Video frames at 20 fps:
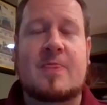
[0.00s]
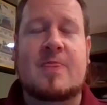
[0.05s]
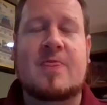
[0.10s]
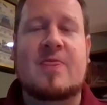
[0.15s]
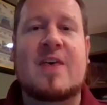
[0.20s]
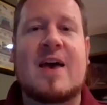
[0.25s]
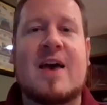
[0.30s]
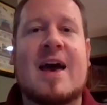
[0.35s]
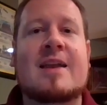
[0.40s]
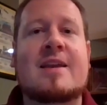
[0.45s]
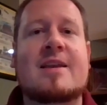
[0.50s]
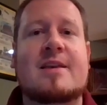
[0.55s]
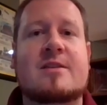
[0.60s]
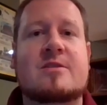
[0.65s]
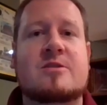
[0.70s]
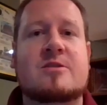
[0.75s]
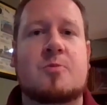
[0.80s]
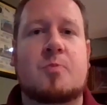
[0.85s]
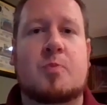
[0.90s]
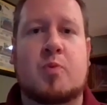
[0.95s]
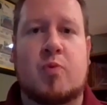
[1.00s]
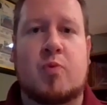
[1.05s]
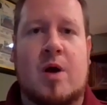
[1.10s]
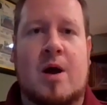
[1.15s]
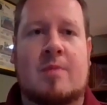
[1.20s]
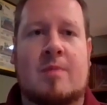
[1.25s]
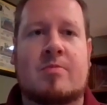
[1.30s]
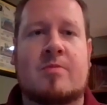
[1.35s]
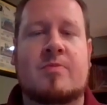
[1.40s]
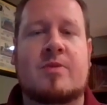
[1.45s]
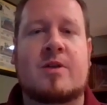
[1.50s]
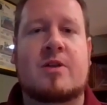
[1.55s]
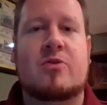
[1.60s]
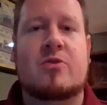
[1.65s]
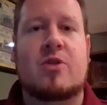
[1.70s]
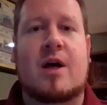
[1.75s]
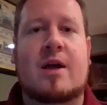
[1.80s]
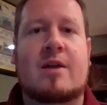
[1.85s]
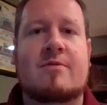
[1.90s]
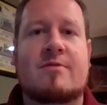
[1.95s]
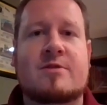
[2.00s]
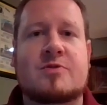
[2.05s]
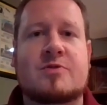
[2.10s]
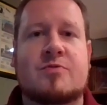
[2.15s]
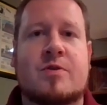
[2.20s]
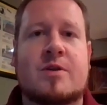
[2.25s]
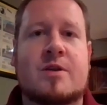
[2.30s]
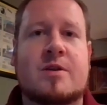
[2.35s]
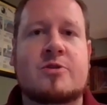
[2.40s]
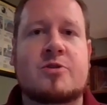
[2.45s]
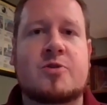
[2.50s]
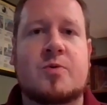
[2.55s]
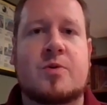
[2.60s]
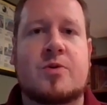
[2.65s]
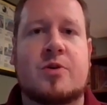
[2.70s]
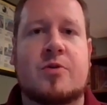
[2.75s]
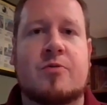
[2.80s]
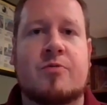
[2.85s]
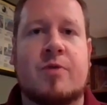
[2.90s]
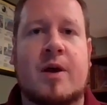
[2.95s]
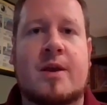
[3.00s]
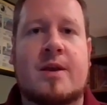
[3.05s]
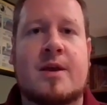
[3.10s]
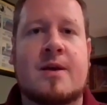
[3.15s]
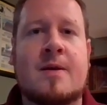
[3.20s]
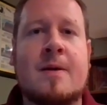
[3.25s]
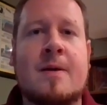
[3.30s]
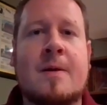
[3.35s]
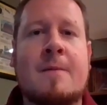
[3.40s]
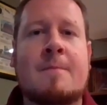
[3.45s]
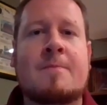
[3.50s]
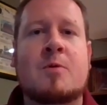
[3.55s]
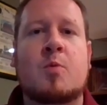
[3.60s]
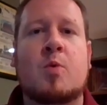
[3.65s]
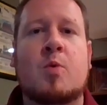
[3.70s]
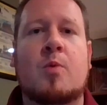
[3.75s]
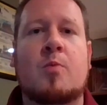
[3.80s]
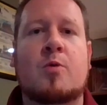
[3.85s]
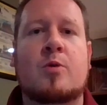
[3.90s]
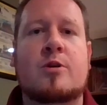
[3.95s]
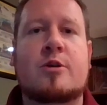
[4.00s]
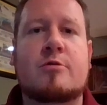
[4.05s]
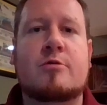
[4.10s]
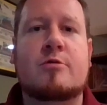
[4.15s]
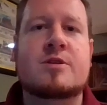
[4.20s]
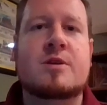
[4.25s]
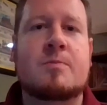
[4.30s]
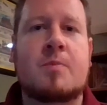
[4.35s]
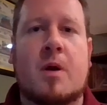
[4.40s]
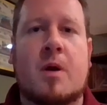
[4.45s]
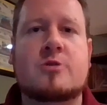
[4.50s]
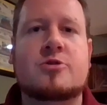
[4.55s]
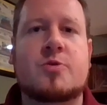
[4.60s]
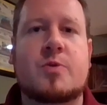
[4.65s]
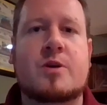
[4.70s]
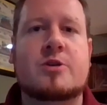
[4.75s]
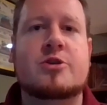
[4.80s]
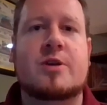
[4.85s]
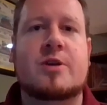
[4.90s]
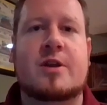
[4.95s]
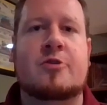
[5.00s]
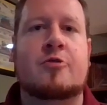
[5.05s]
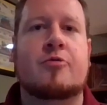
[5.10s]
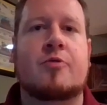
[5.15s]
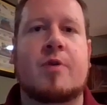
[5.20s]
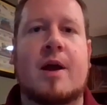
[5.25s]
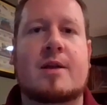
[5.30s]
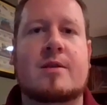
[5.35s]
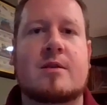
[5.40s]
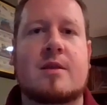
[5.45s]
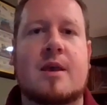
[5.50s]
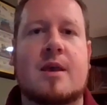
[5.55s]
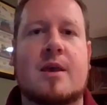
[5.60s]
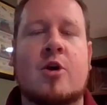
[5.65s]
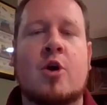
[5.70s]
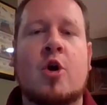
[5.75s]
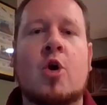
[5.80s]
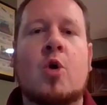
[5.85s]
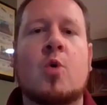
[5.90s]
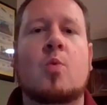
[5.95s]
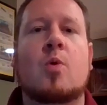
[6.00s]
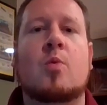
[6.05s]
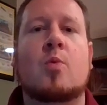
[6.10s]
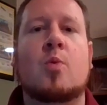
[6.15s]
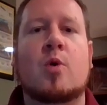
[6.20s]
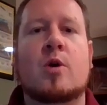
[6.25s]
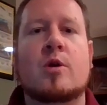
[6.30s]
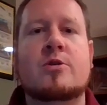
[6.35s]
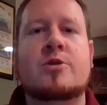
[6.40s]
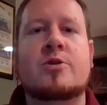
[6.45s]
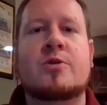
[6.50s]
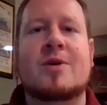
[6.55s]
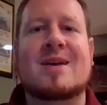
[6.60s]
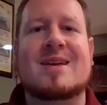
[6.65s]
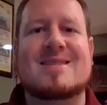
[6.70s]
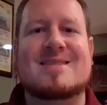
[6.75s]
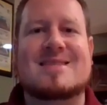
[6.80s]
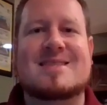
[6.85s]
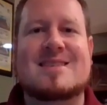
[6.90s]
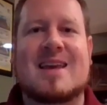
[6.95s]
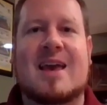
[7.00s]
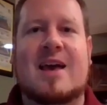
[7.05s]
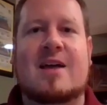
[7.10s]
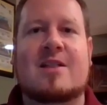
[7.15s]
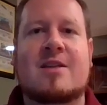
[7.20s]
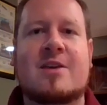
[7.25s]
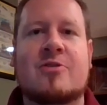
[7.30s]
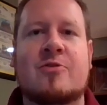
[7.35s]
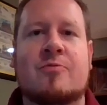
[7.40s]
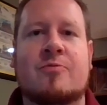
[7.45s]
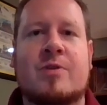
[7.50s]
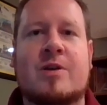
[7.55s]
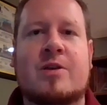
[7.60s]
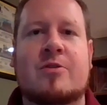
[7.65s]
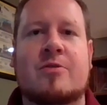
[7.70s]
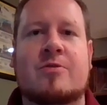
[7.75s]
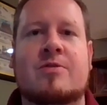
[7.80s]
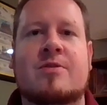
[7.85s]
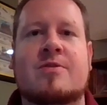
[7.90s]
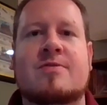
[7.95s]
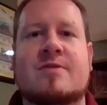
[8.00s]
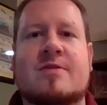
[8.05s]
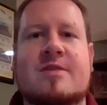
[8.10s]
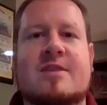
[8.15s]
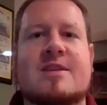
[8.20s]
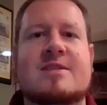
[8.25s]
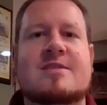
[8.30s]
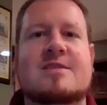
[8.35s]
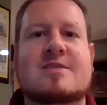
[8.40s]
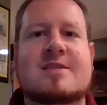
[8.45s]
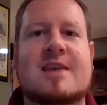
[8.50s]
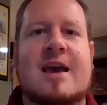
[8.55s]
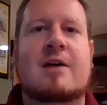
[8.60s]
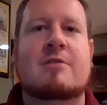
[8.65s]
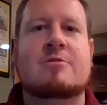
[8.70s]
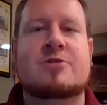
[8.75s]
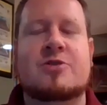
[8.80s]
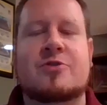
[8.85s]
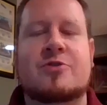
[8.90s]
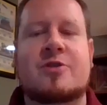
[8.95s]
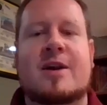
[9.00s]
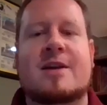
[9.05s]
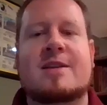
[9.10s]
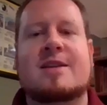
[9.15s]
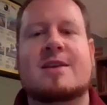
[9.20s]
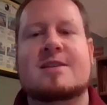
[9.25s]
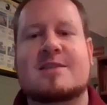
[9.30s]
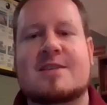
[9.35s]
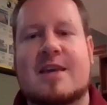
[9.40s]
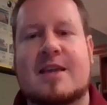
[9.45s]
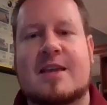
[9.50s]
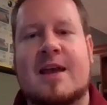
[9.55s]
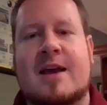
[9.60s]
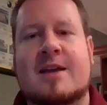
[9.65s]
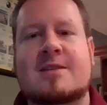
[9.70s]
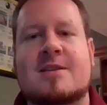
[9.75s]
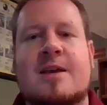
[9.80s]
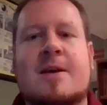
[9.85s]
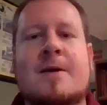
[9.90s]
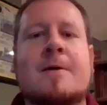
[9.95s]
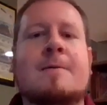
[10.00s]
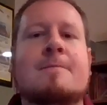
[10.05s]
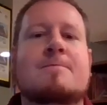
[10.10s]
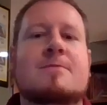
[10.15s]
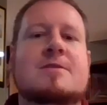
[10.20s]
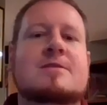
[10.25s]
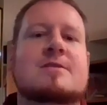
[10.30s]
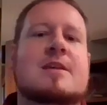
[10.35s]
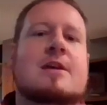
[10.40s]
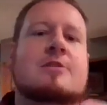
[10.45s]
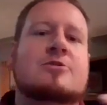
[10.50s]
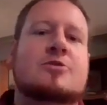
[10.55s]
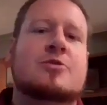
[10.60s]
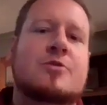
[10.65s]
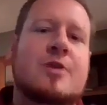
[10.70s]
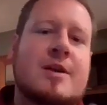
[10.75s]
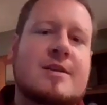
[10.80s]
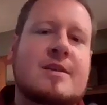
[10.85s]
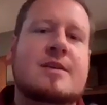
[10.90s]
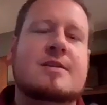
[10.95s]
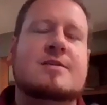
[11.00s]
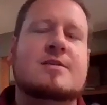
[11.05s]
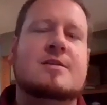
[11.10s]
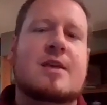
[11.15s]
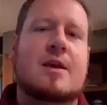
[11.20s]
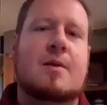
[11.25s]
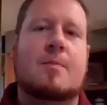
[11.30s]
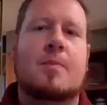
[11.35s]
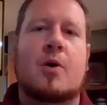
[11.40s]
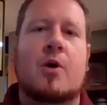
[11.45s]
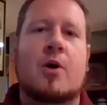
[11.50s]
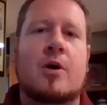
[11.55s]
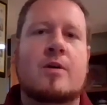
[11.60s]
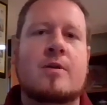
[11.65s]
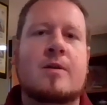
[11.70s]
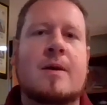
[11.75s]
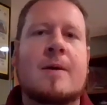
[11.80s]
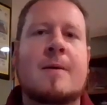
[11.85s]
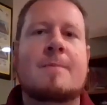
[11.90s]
That is the problem that a lot of us run into with our writing when we're using punctuation incorrectly. What we're doing is telling the reader that this is how certain ideas connect, this is how certain ideas stay apart,